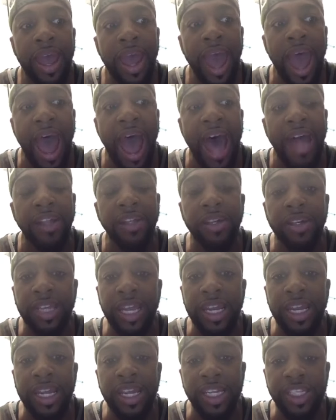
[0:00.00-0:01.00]
I look at
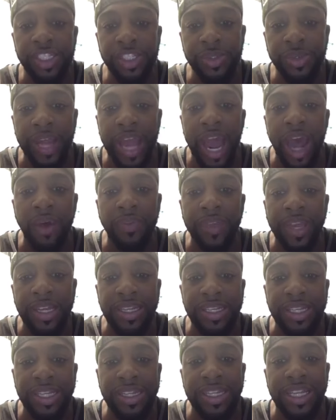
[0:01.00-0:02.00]
history how they
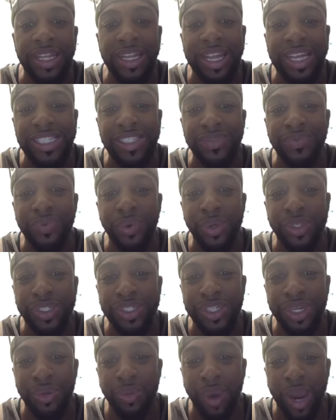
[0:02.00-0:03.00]
did the less
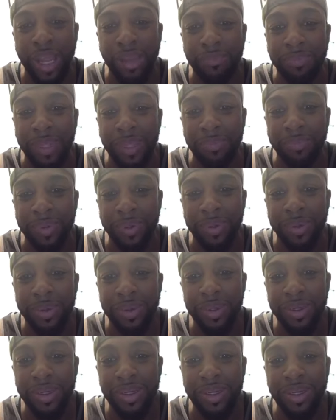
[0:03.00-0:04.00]
fortunate white people.
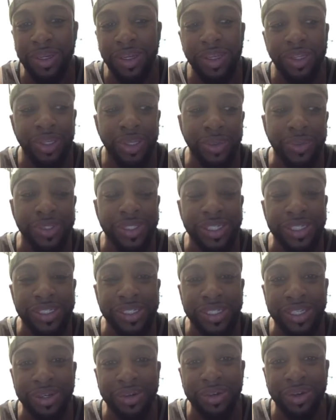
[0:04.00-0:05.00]
You was
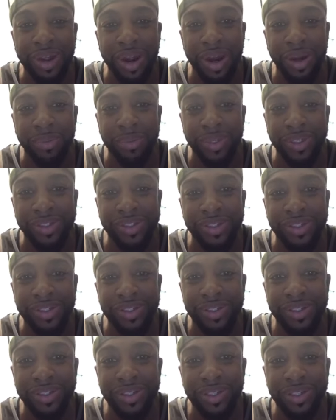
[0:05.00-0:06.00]
considered garbage.
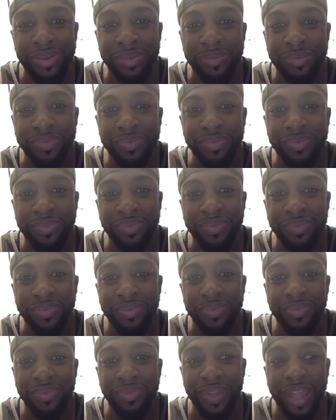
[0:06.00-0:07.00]

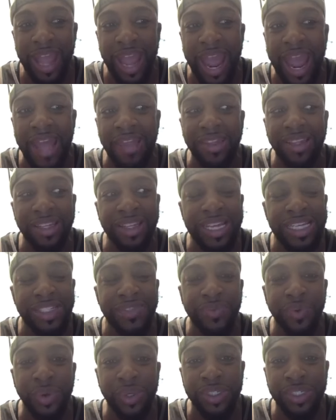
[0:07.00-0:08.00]
And the less
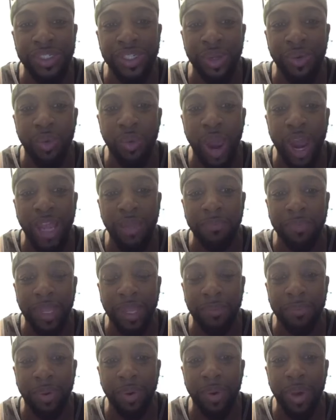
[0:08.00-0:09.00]
fortunate white
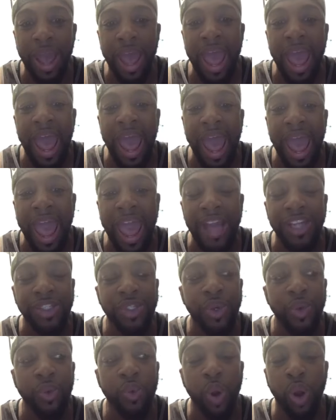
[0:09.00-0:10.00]
people had to
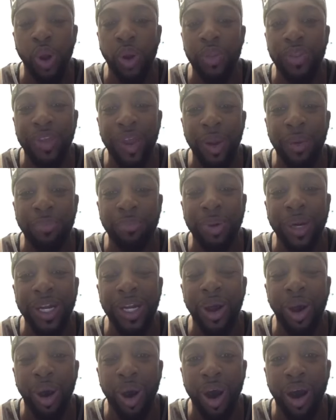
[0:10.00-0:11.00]
work their butt
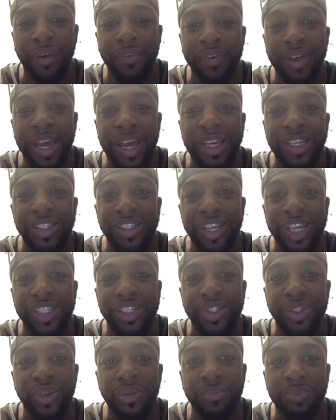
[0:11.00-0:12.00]
off just
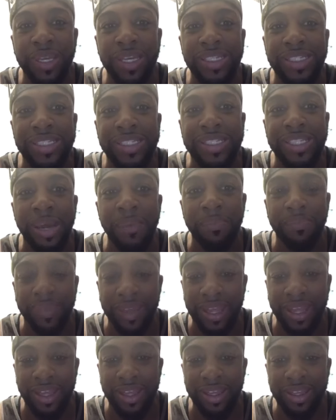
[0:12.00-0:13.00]
to be
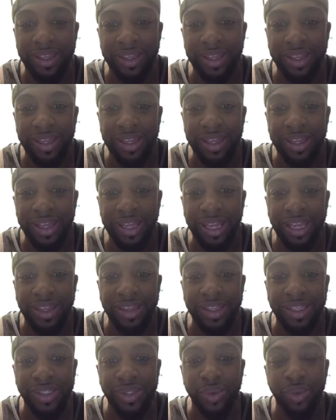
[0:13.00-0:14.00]
something in
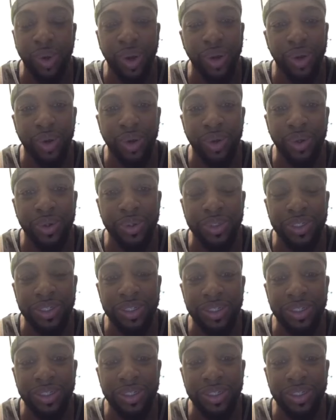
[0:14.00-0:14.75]
this world.